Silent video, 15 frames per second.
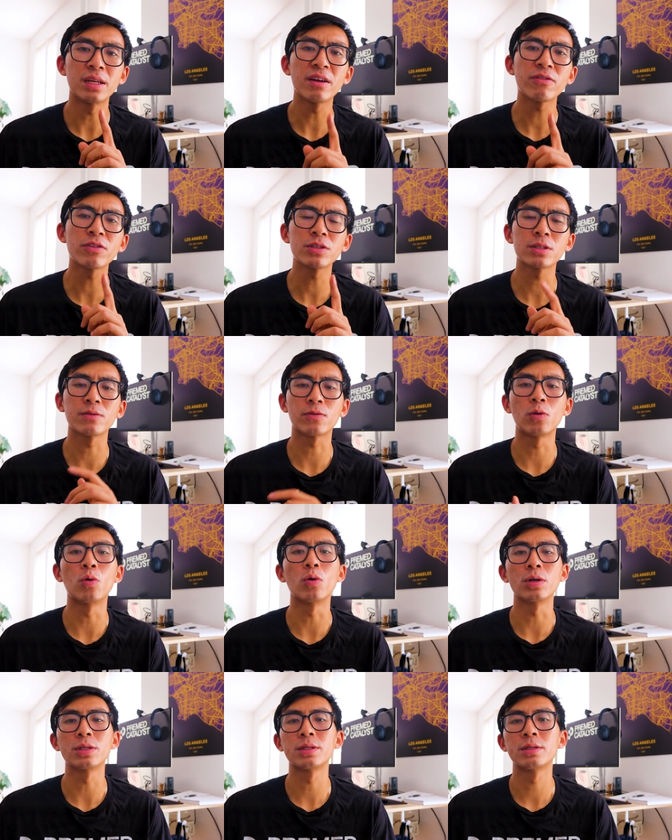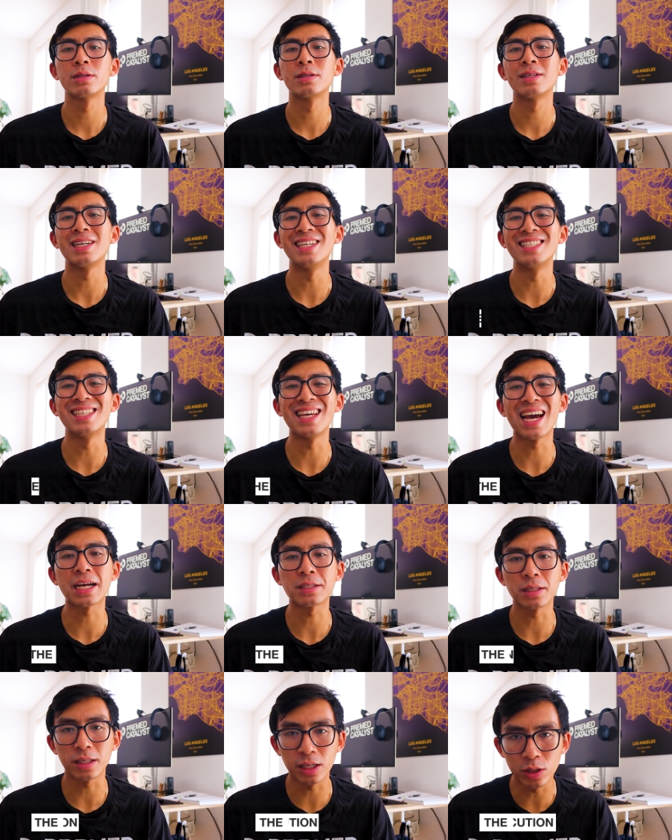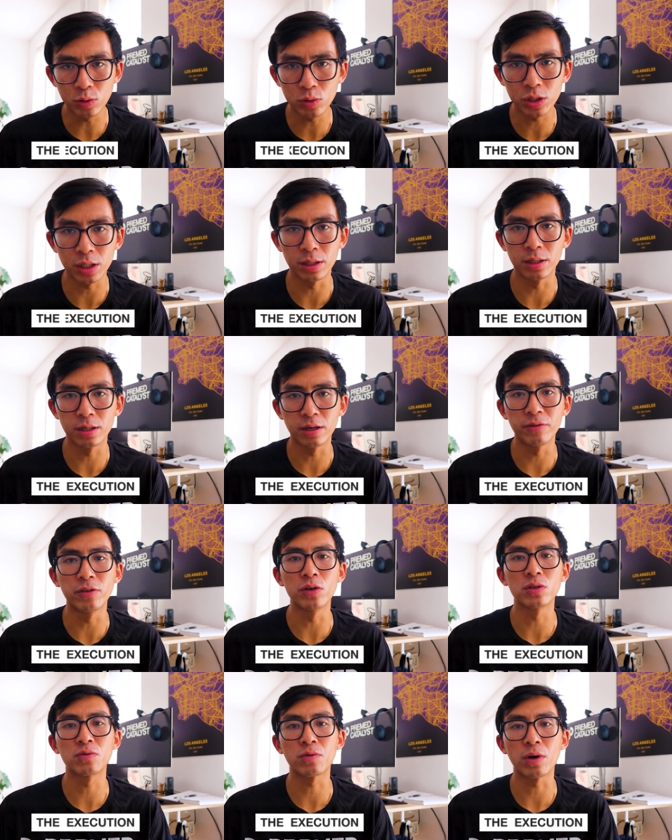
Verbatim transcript: The difference, of course, is the execution of those